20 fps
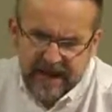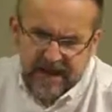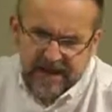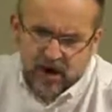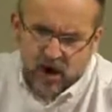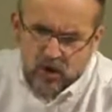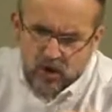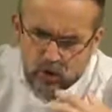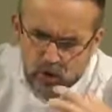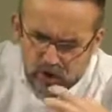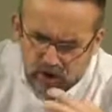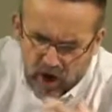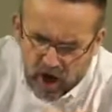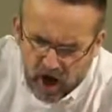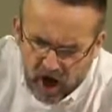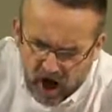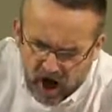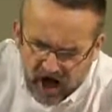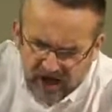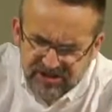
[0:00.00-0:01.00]
in our own
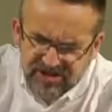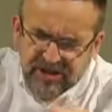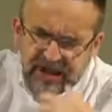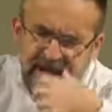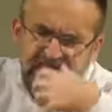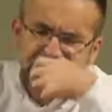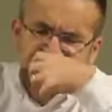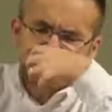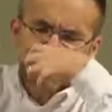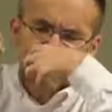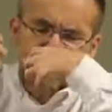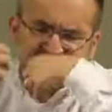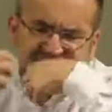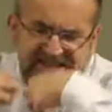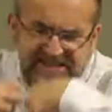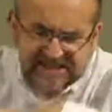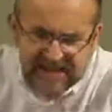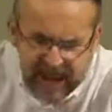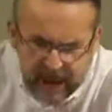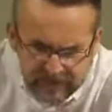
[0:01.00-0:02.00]
hearts is
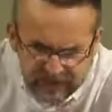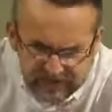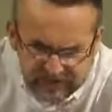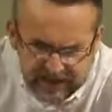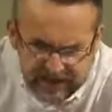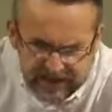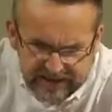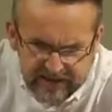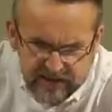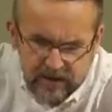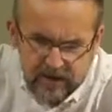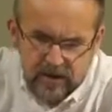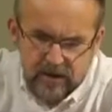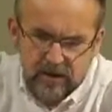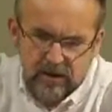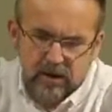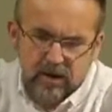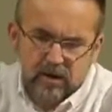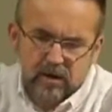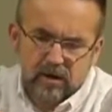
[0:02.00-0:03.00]
accepting
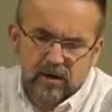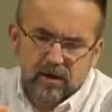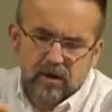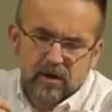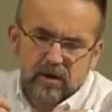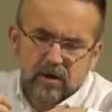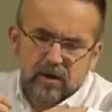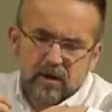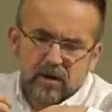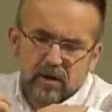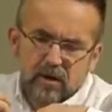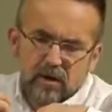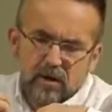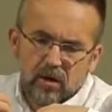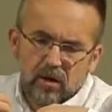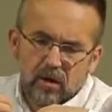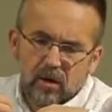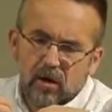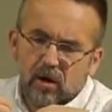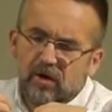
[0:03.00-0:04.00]

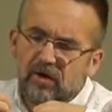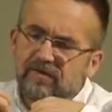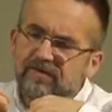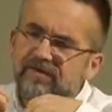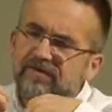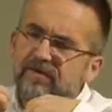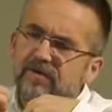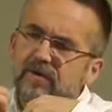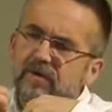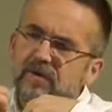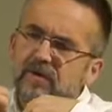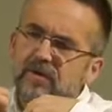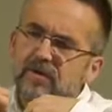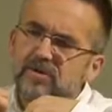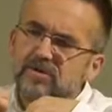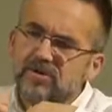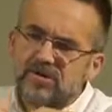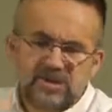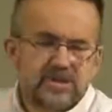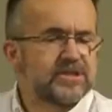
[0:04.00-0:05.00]
of
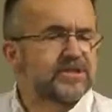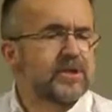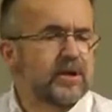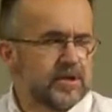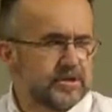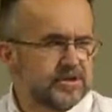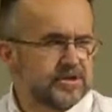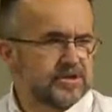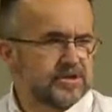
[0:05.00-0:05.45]
Jesus.